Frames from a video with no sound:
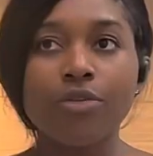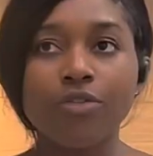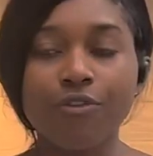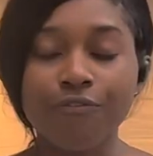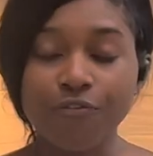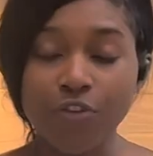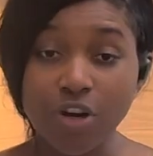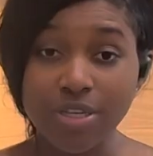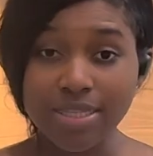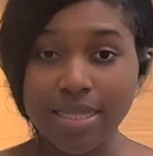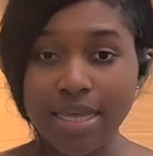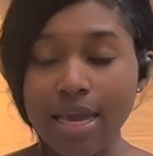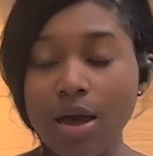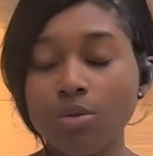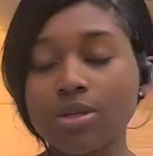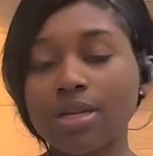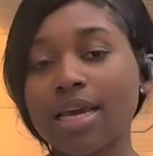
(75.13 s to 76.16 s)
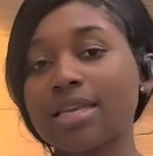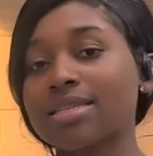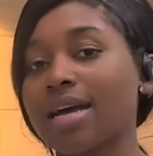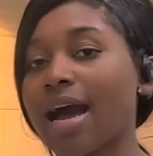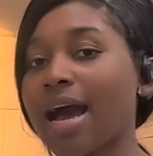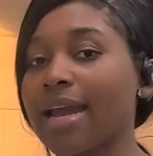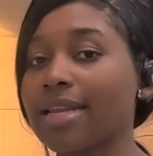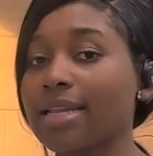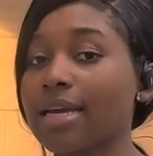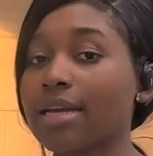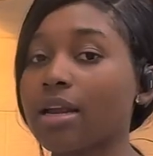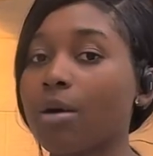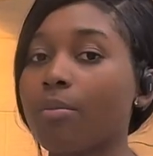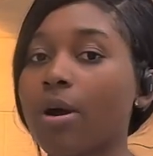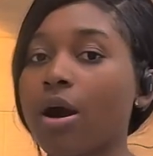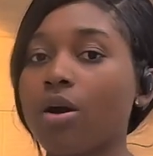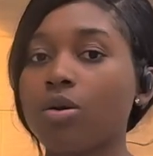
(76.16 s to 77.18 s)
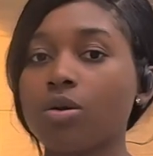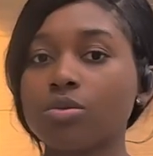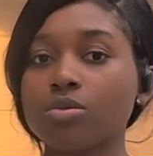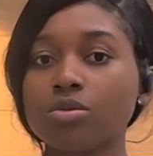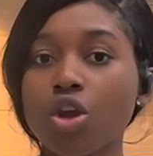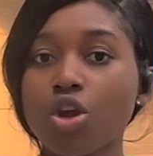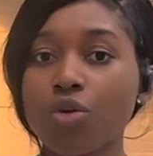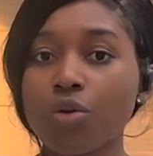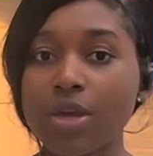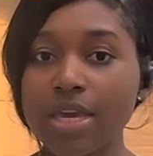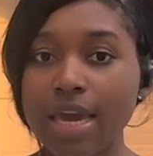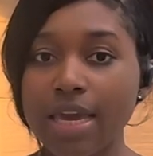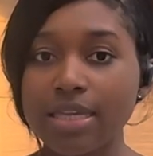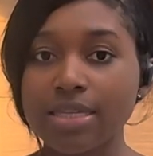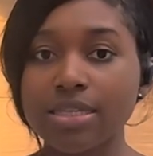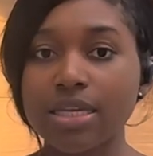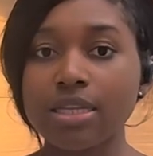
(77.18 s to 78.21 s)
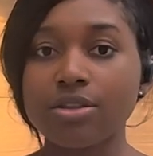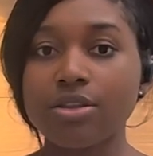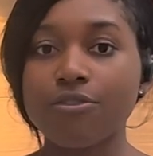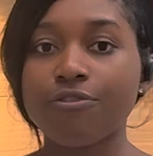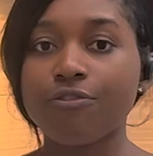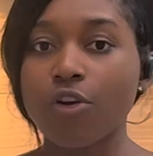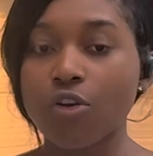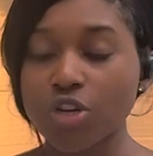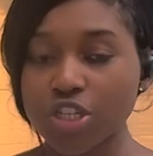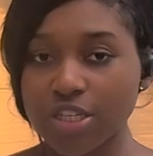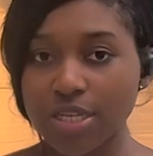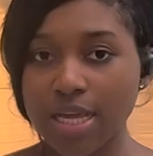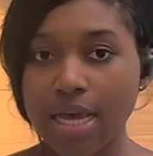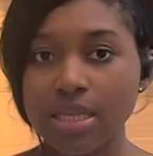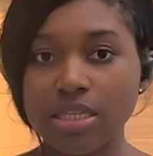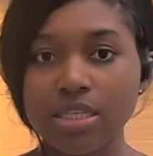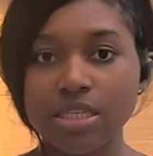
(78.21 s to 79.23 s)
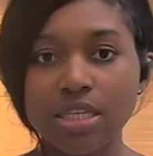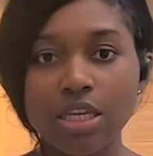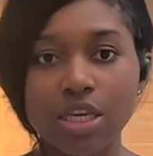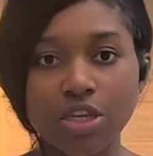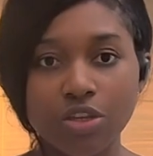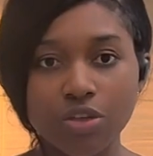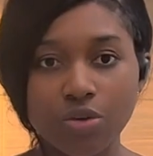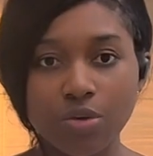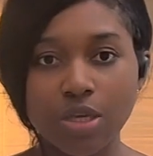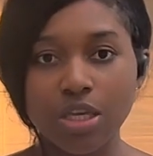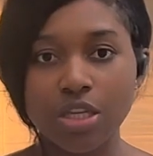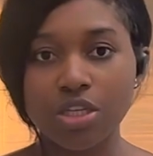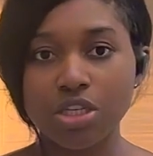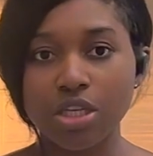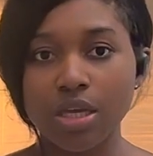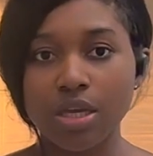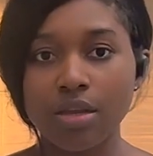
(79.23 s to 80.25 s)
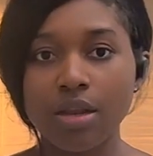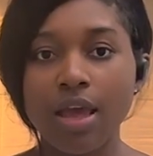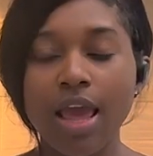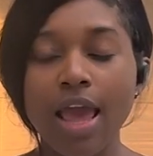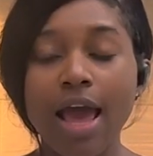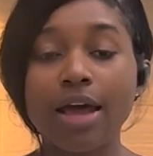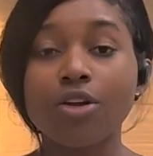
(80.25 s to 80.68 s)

The first thing I would like to highlight about creating the functionality in your kitchen